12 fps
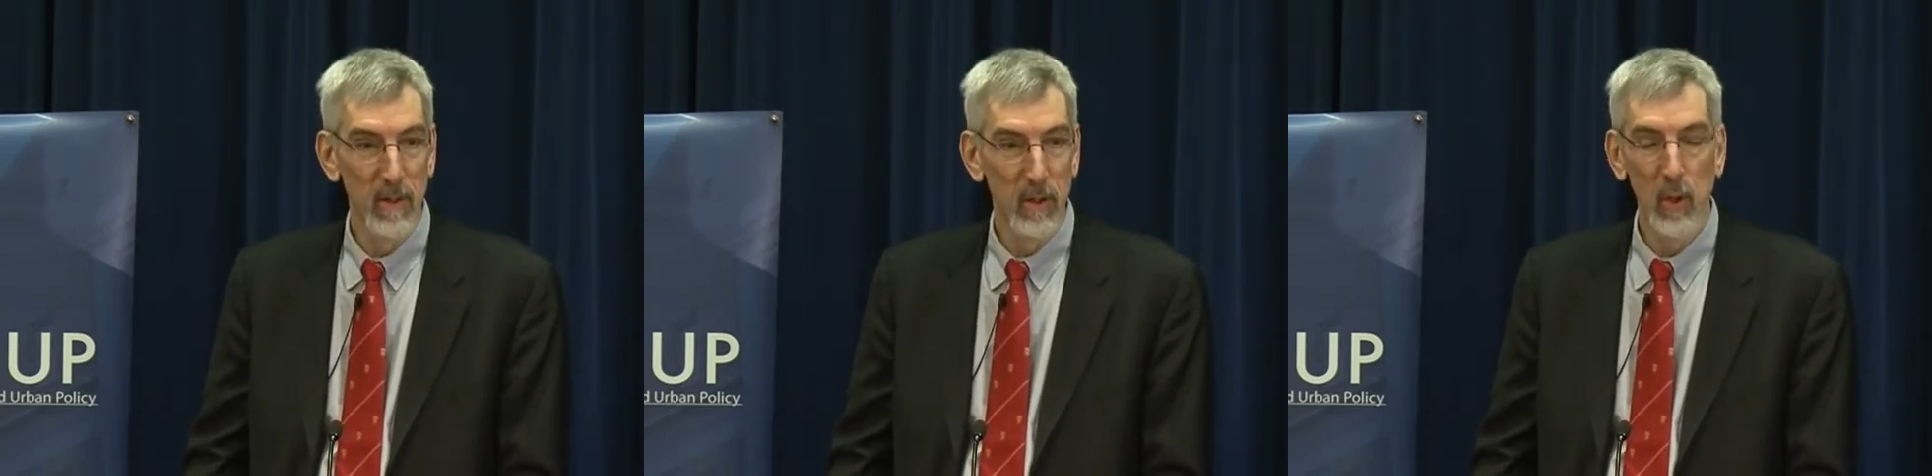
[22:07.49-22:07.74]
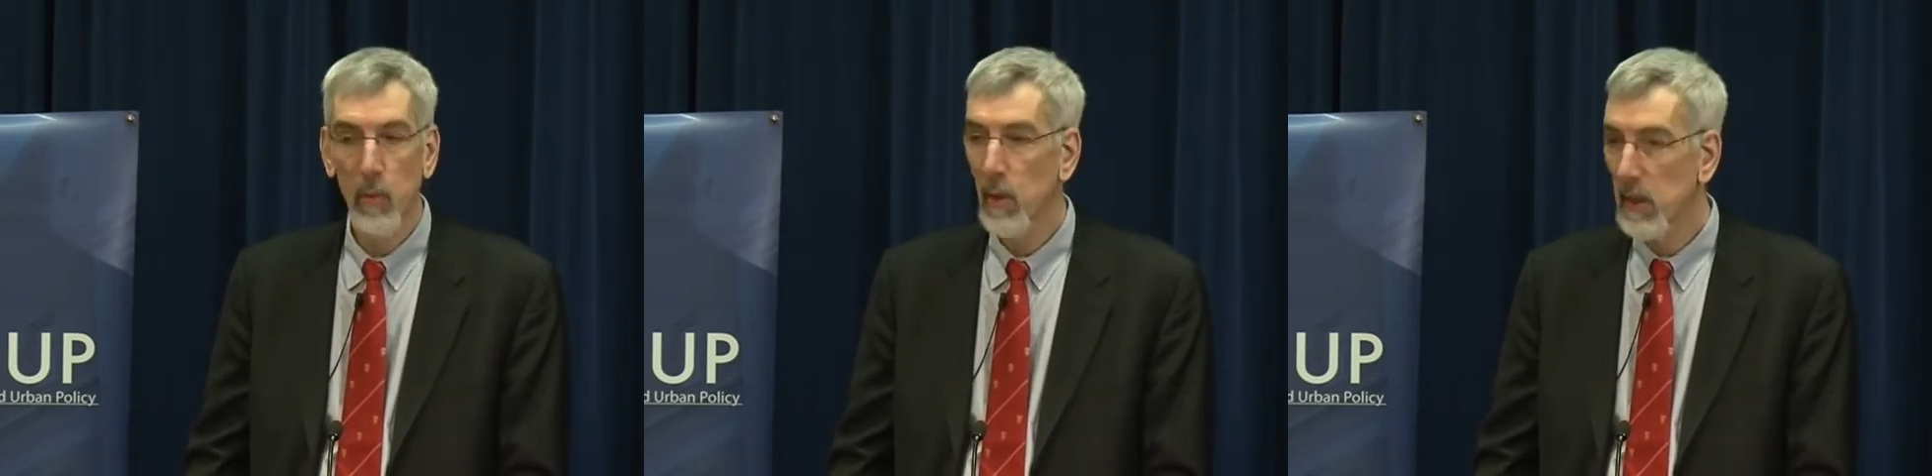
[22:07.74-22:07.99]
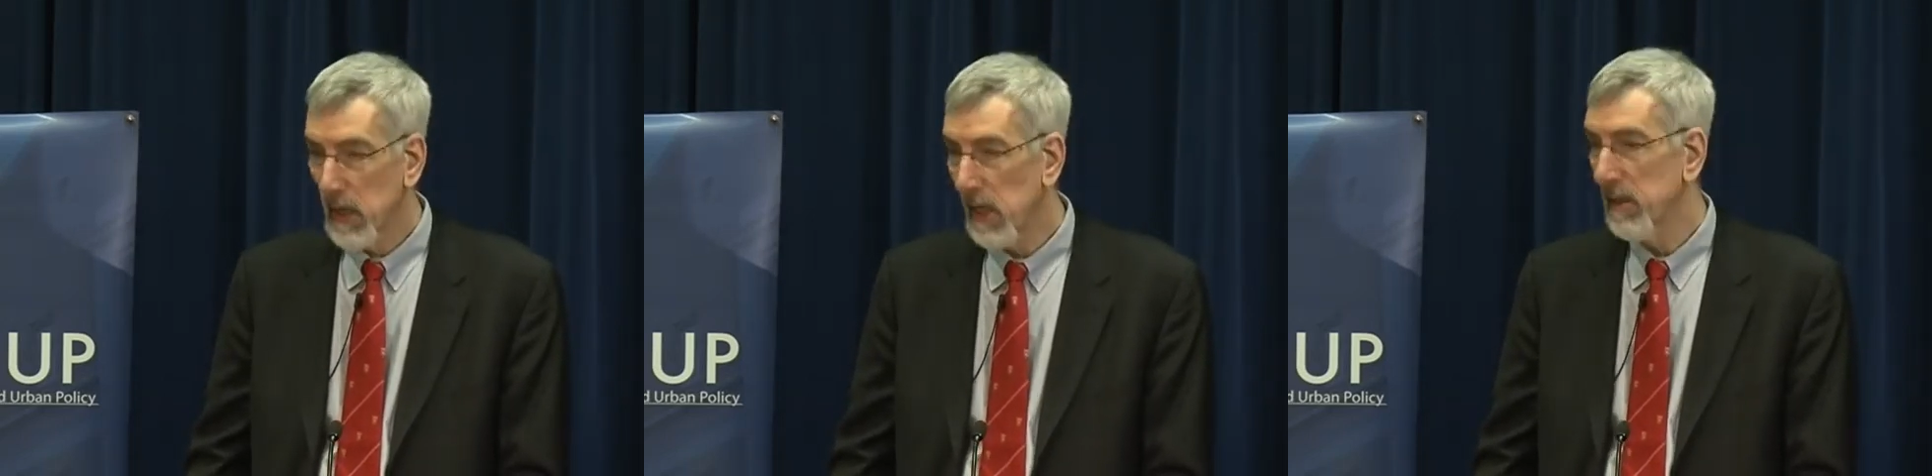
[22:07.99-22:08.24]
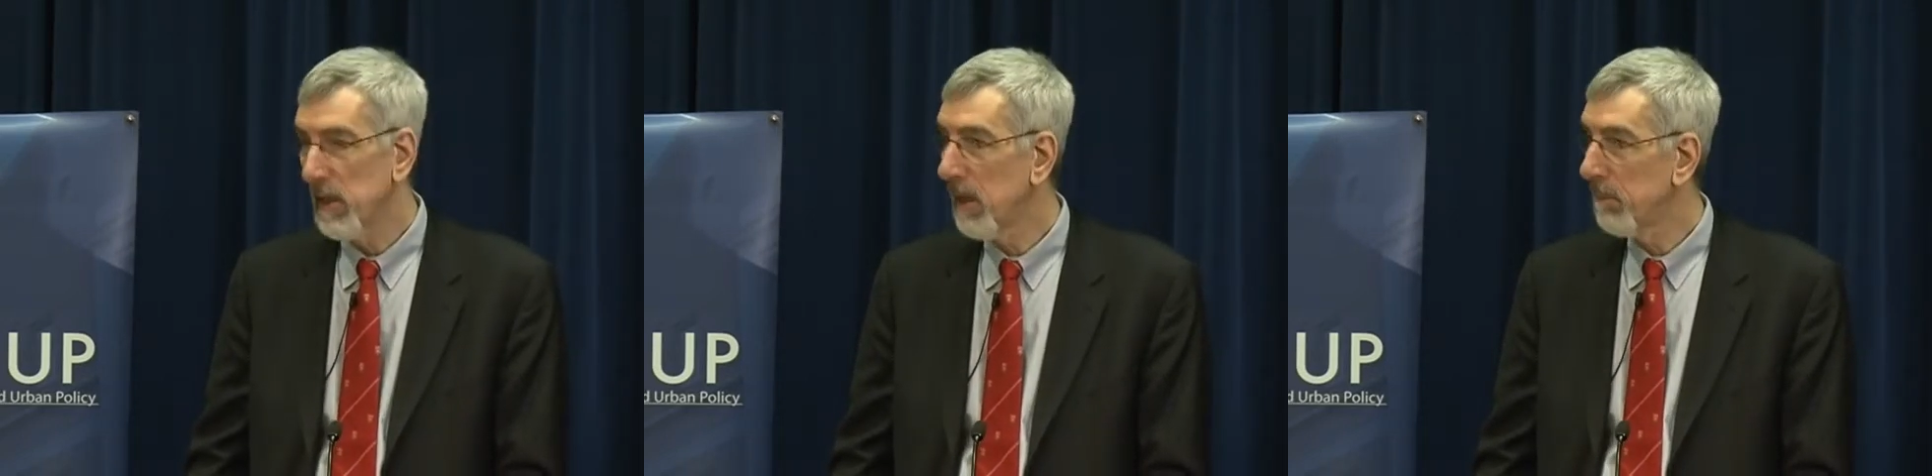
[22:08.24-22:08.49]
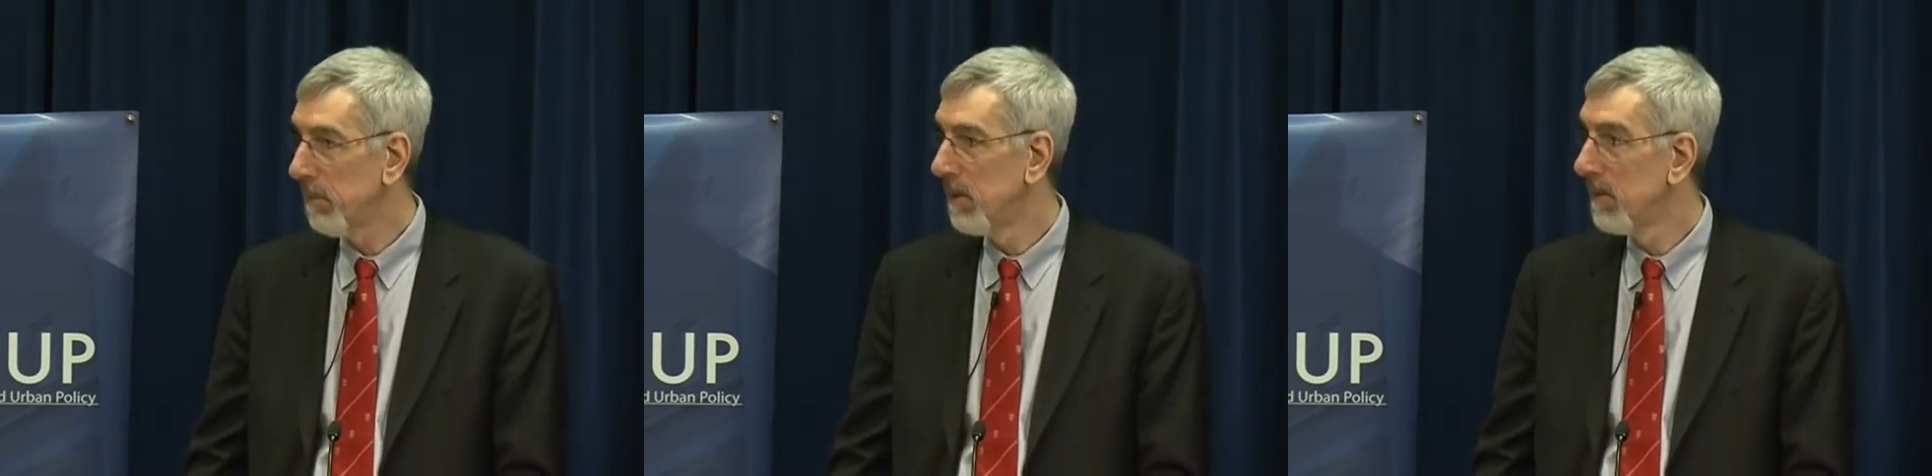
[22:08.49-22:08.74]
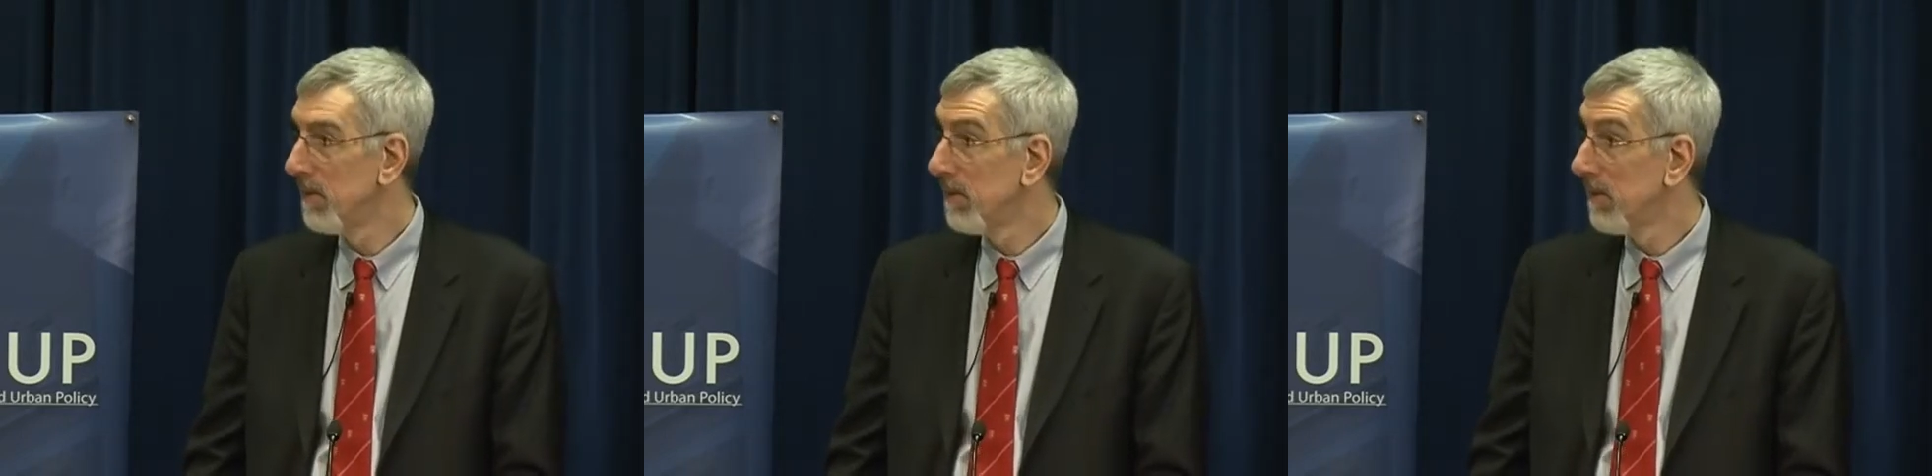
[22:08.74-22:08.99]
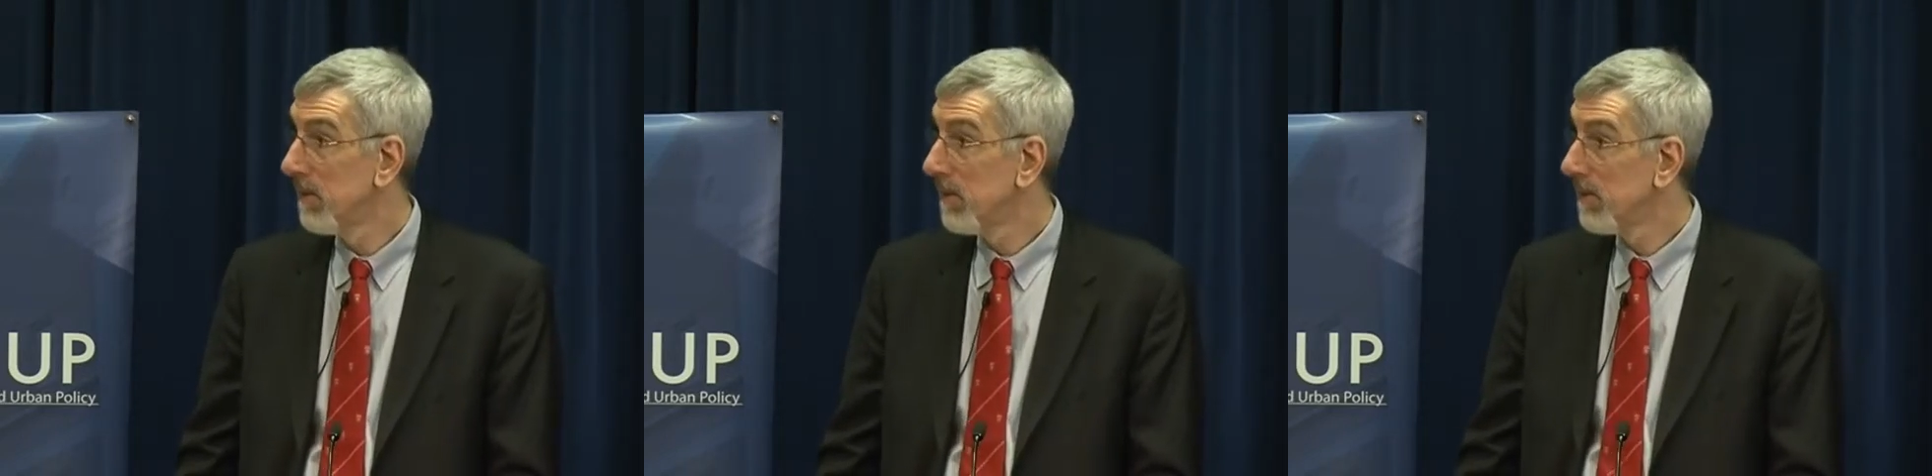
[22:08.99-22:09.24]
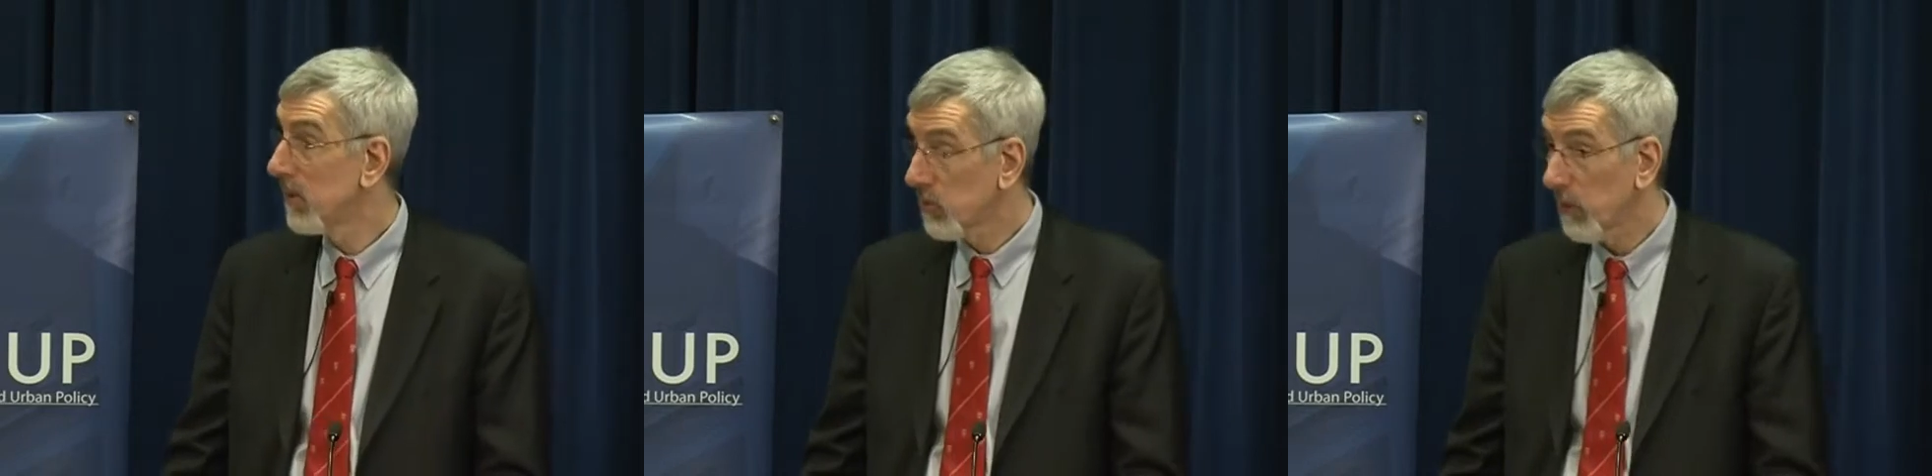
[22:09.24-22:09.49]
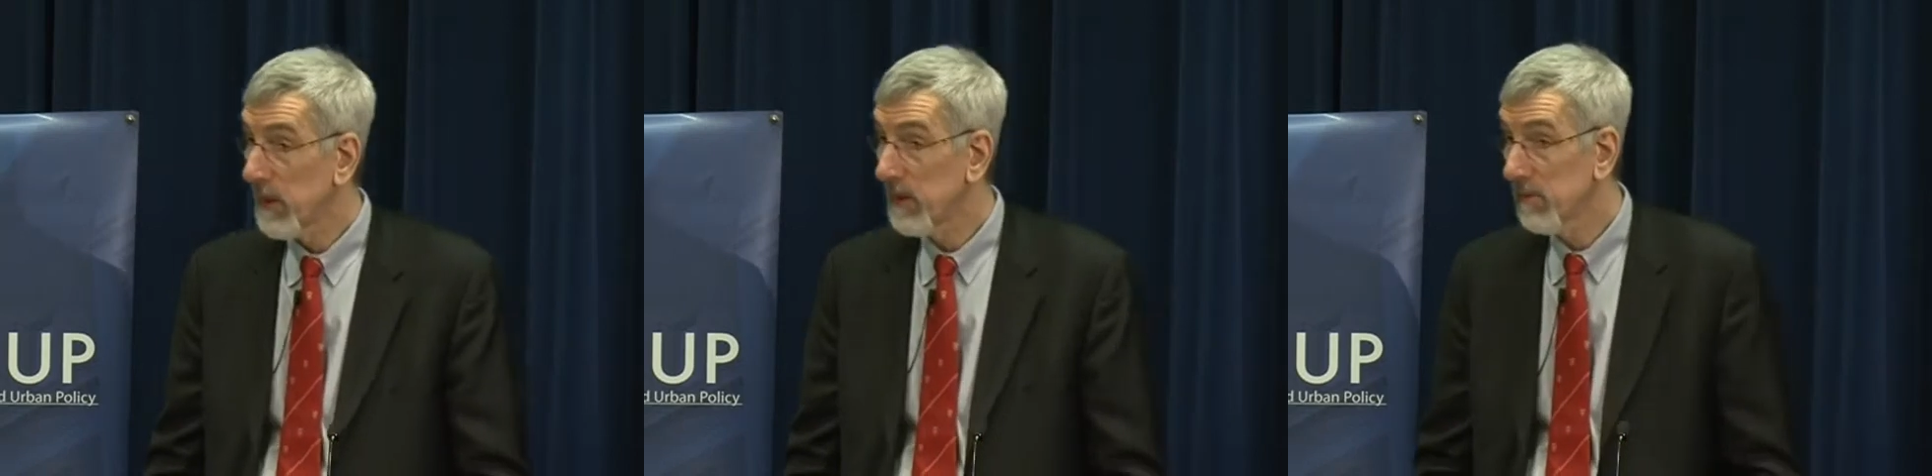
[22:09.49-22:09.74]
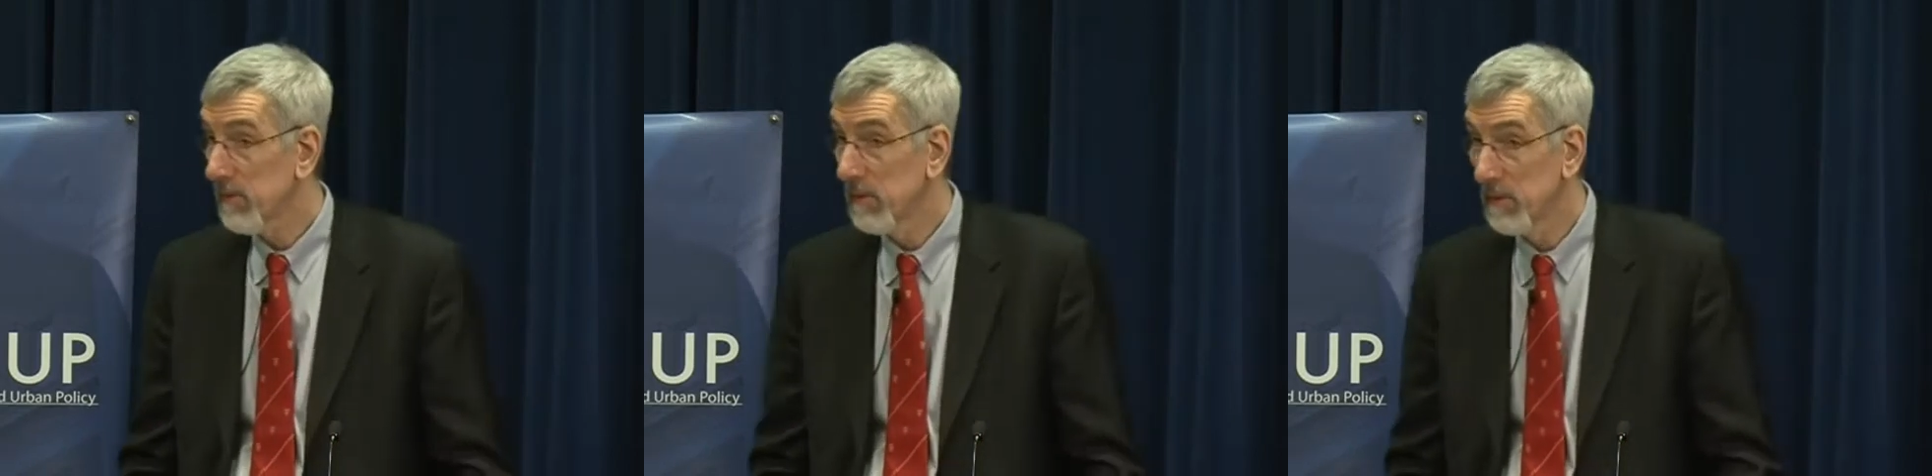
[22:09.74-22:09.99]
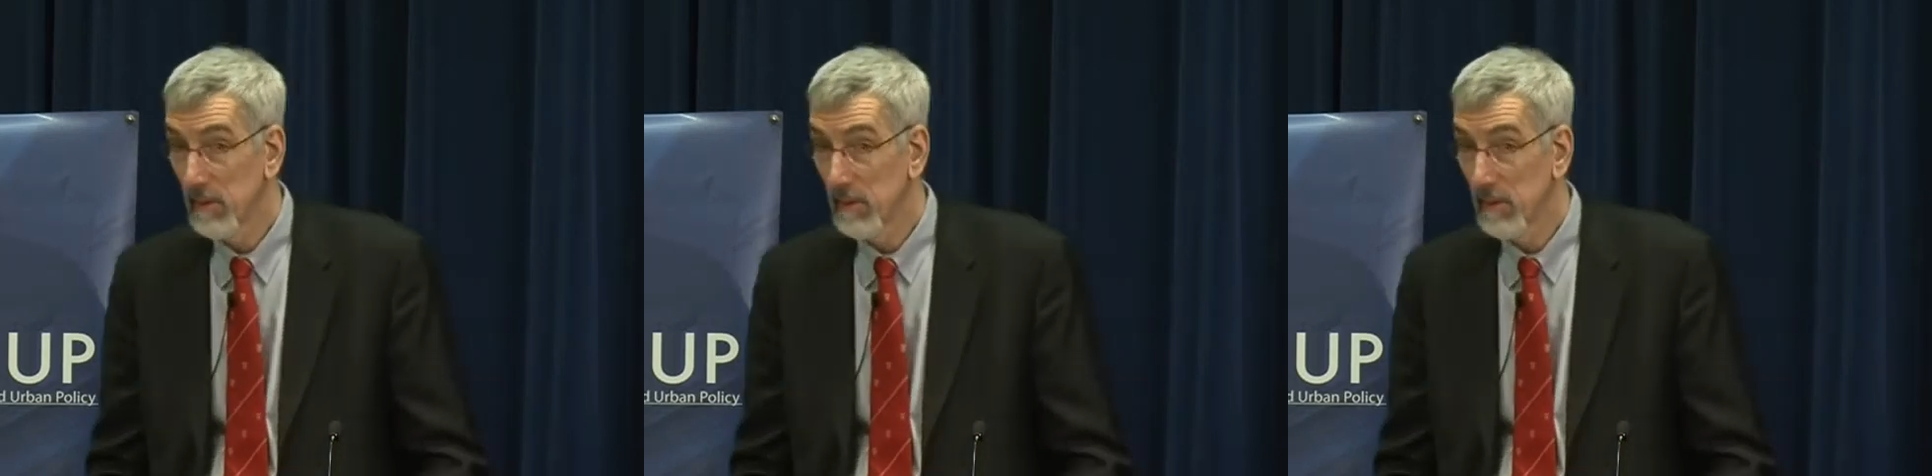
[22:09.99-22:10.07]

who were cutting up the trees